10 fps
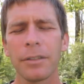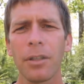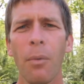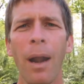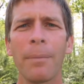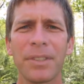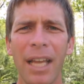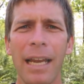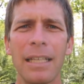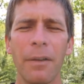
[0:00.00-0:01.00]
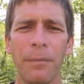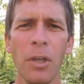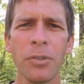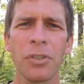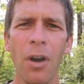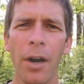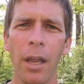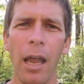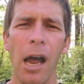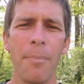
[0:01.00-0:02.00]
So what I'm saying is if you start
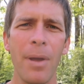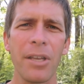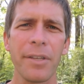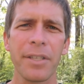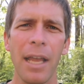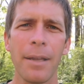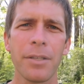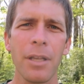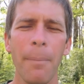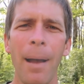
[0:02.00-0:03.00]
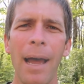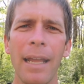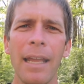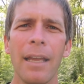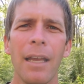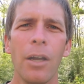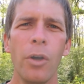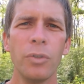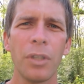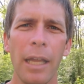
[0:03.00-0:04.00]
an lawn business and somebody
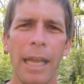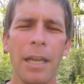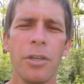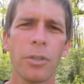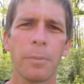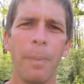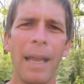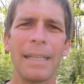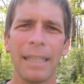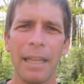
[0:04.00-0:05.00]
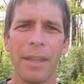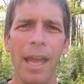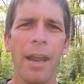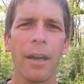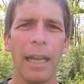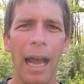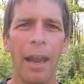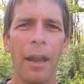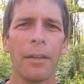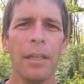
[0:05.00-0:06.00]
who's in your space and they are
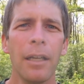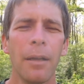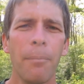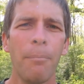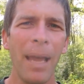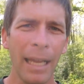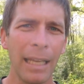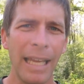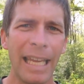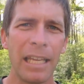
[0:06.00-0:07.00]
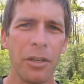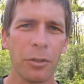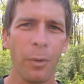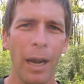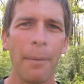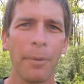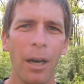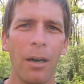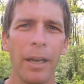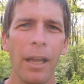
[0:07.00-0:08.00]
kind of big leaguing you is what I'm
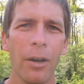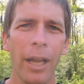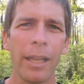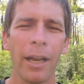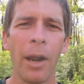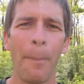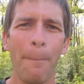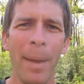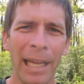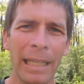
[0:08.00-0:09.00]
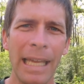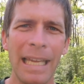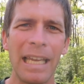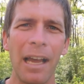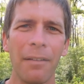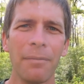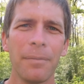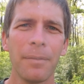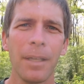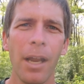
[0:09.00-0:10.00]
calling it, okay? They're going to big league you.
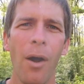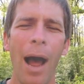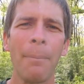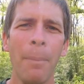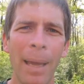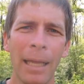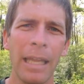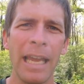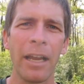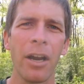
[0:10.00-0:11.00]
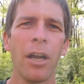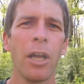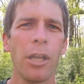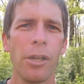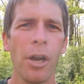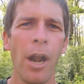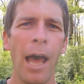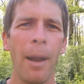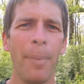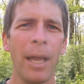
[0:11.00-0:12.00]
You know, I'm a big leaguer. You're
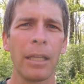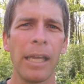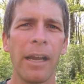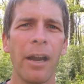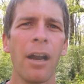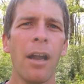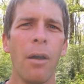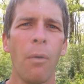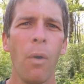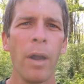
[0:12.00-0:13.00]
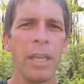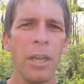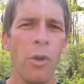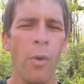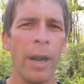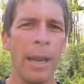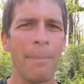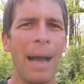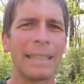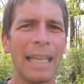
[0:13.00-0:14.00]
not a big leaguer. What are you doing
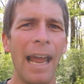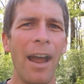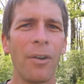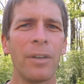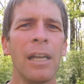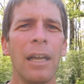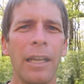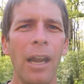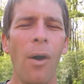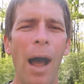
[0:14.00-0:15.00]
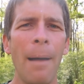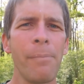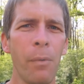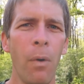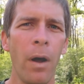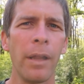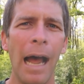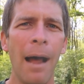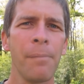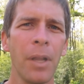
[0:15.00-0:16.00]
in my town? You I'm the one,
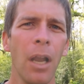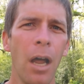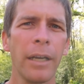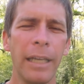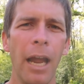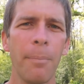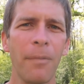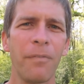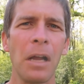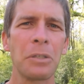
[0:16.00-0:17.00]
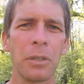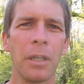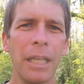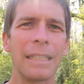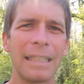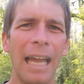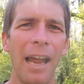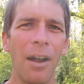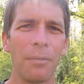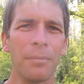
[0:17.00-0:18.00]
I'm the lawn care professional in this
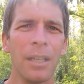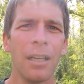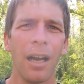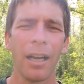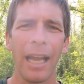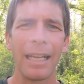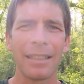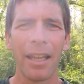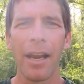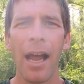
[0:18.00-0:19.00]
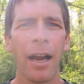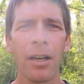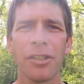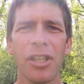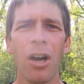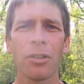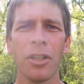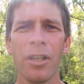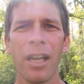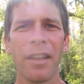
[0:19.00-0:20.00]
town Okay, so they're not gonna talk
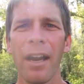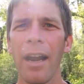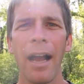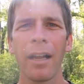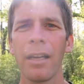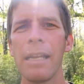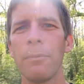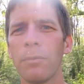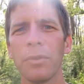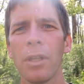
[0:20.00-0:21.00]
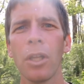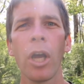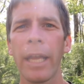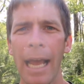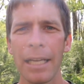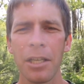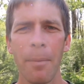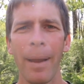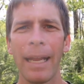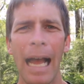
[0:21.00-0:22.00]
to you, they're not gonna look at
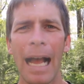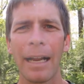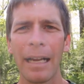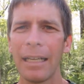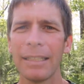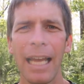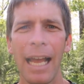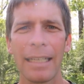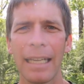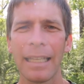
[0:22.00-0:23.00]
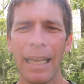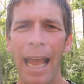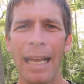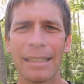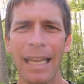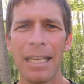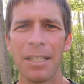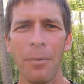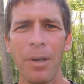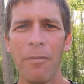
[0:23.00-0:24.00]
you, make eye contact at the gas
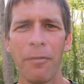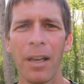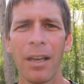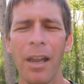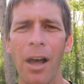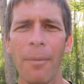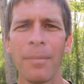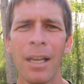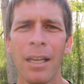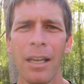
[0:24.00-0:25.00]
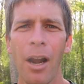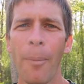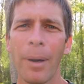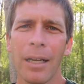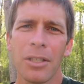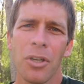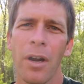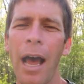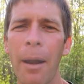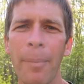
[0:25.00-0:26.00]
station when you're filling up, you know, because
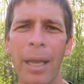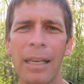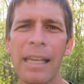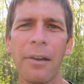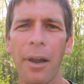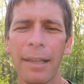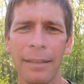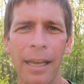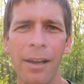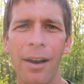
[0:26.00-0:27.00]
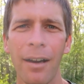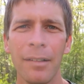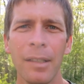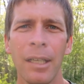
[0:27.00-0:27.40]
you're not a big leaguer like they are.